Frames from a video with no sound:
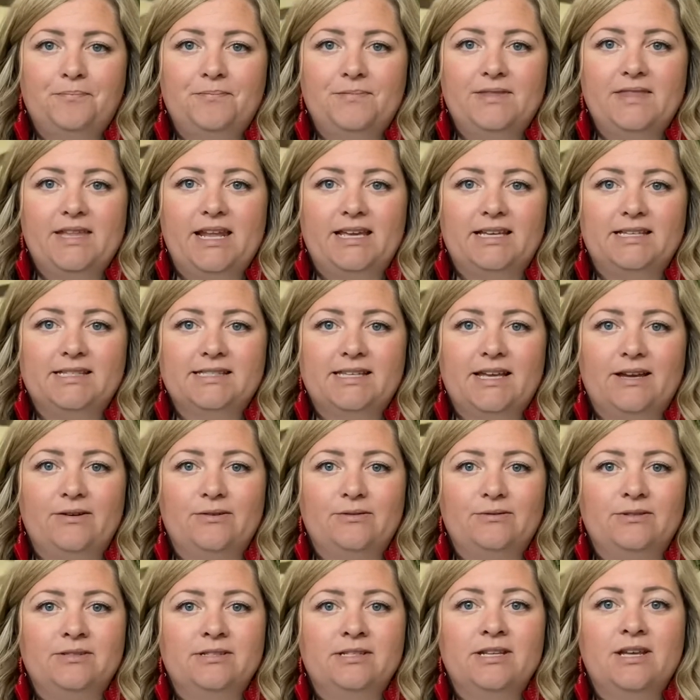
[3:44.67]
Next
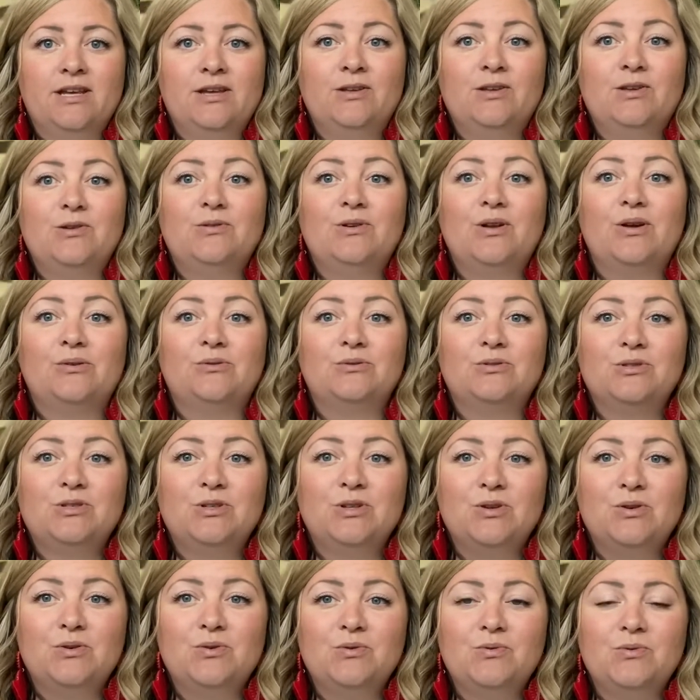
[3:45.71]
sound, you know
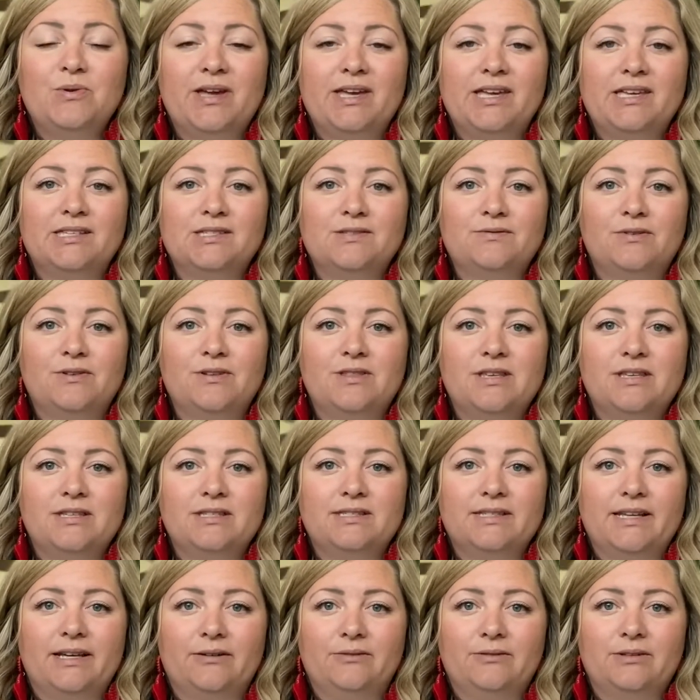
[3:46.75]
two ways for this
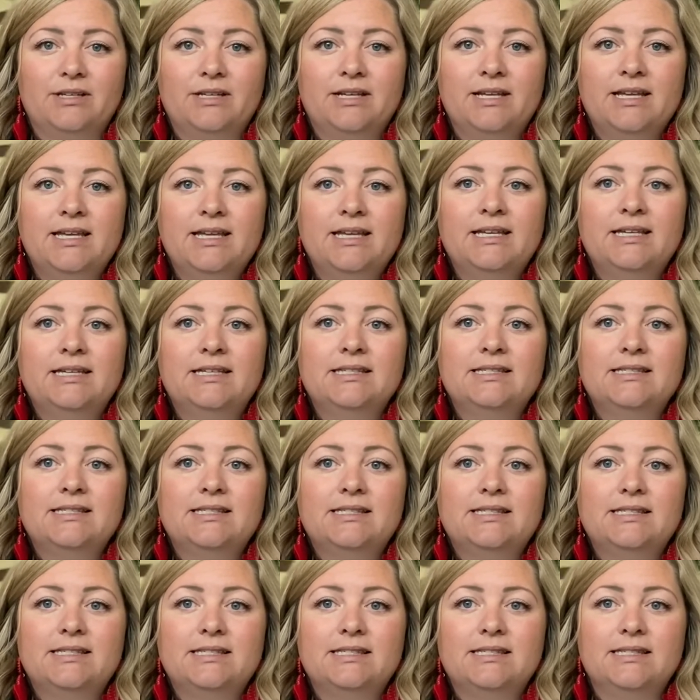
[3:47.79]
sound.
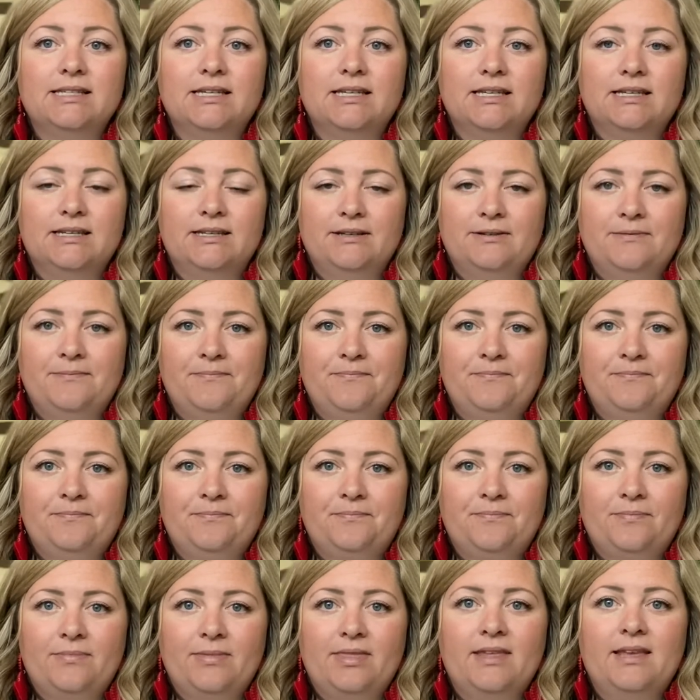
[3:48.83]
Z.
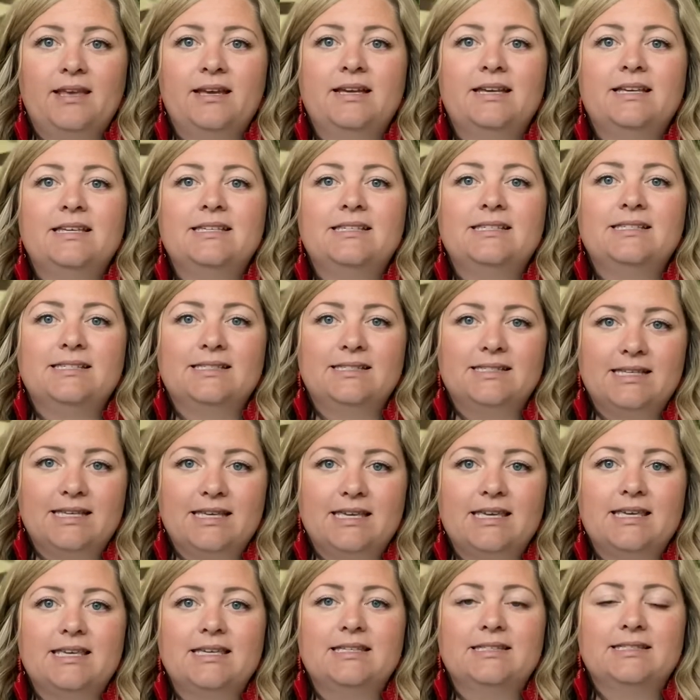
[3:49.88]

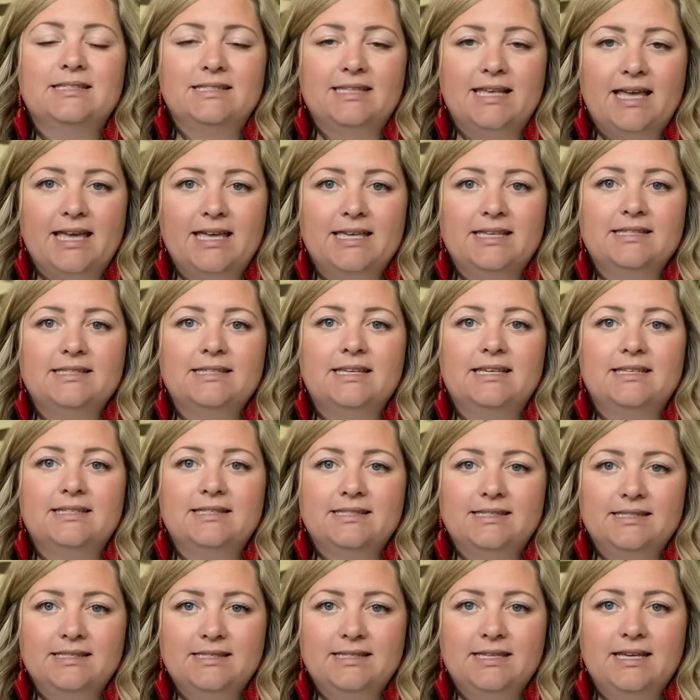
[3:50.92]
Z says
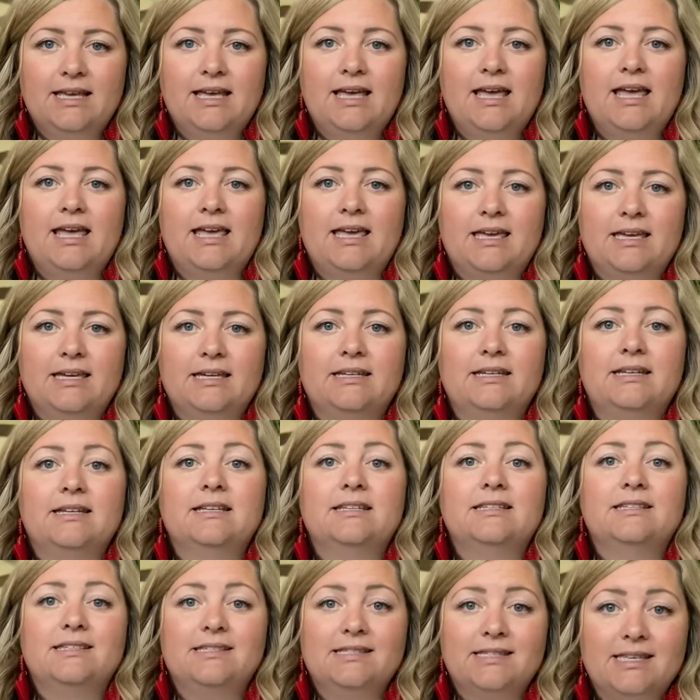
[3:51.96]
z. And
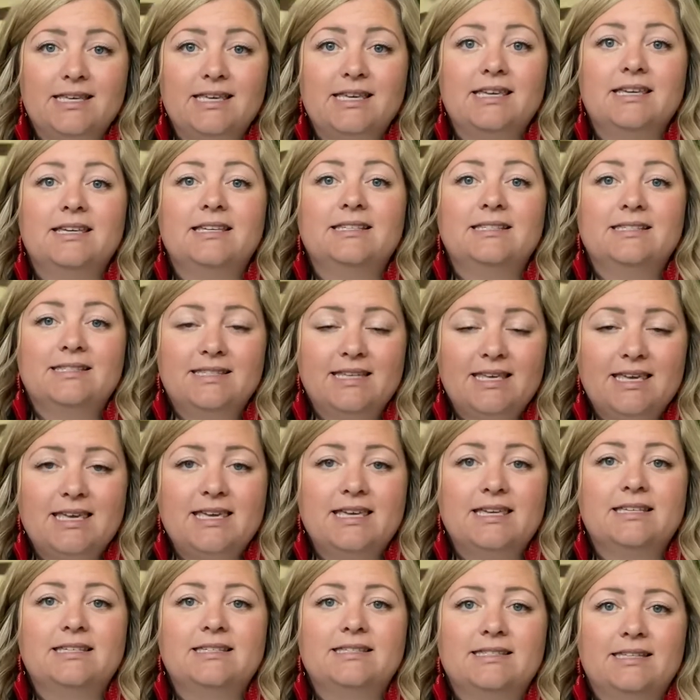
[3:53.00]

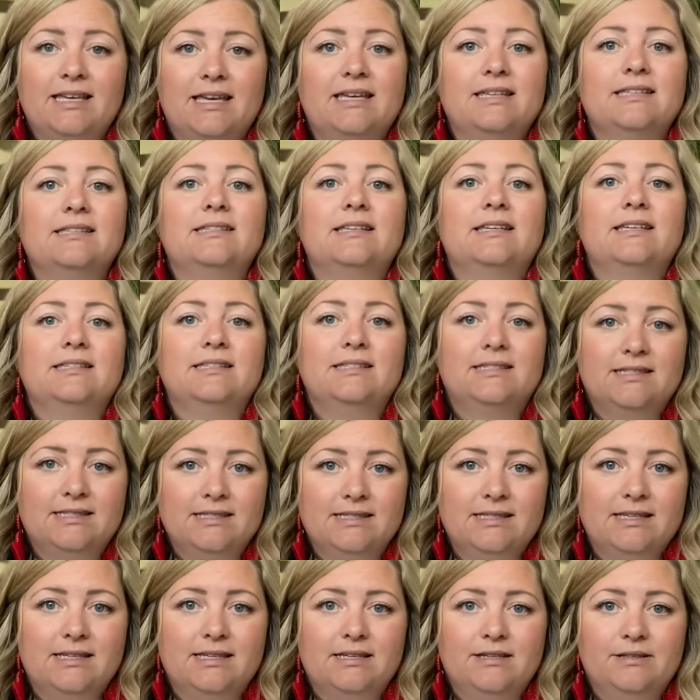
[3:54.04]
ZC says
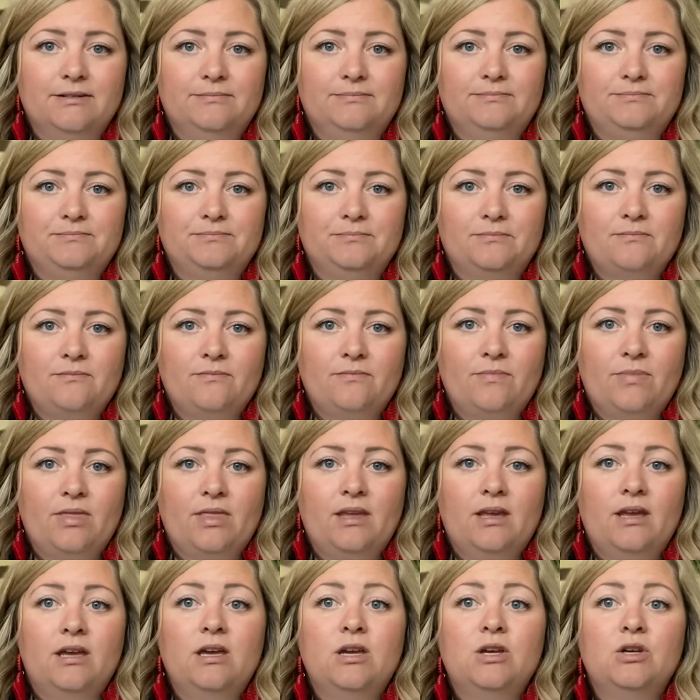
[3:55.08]
z.
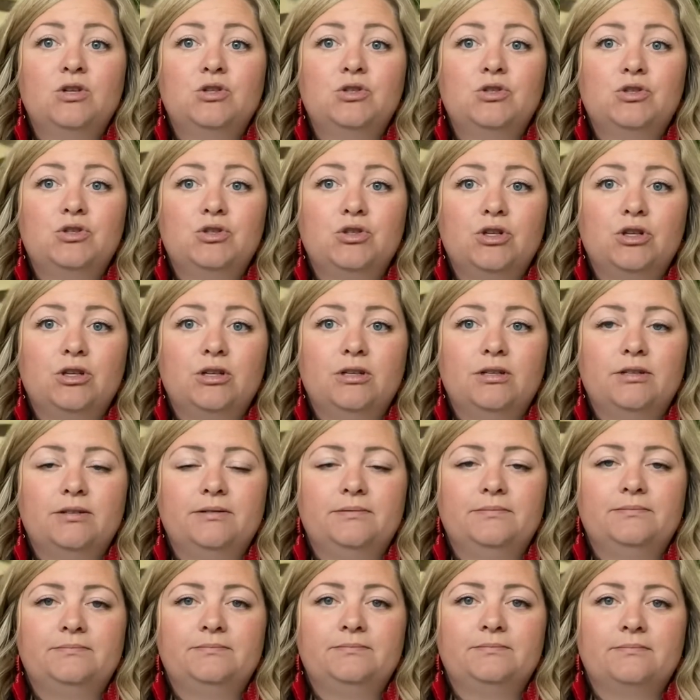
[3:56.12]
Sh.
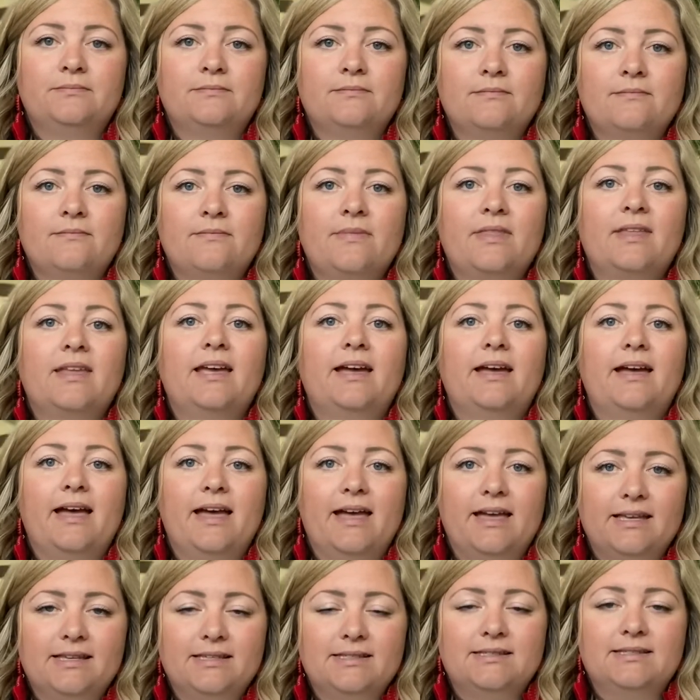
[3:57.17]

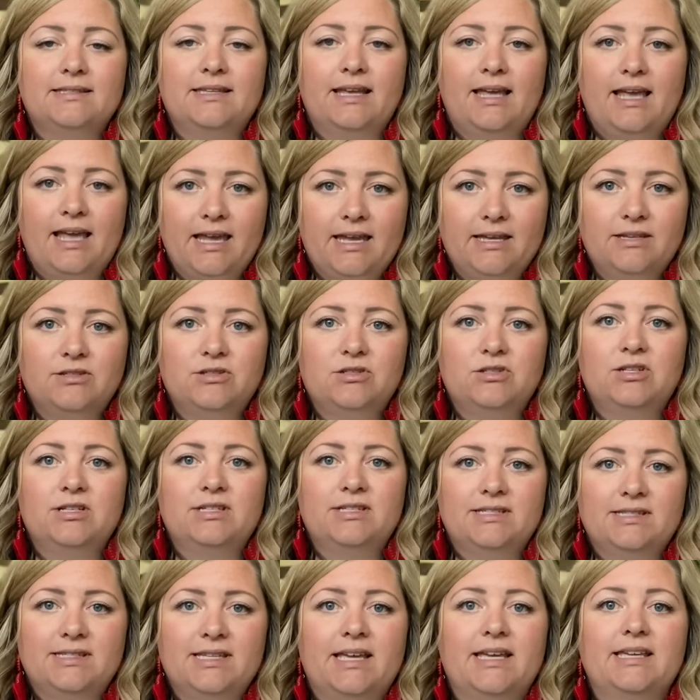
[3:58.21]
SH
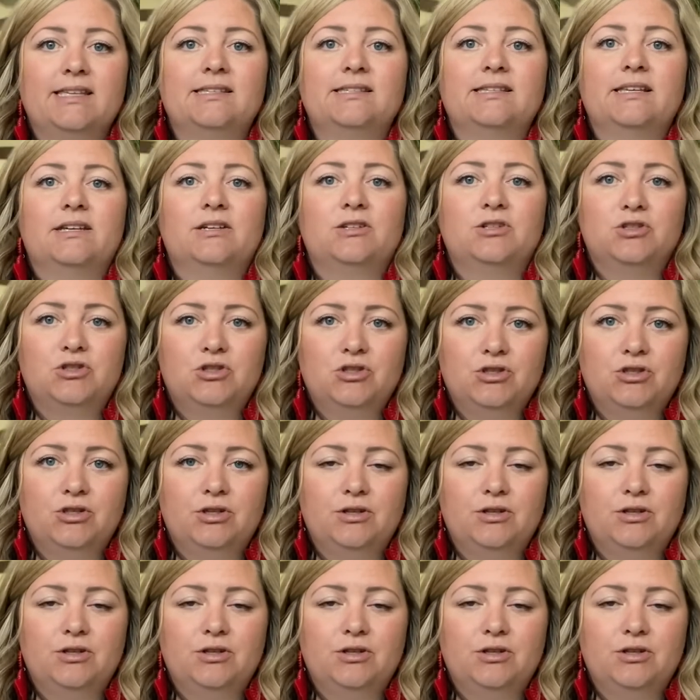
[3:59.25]
says sh.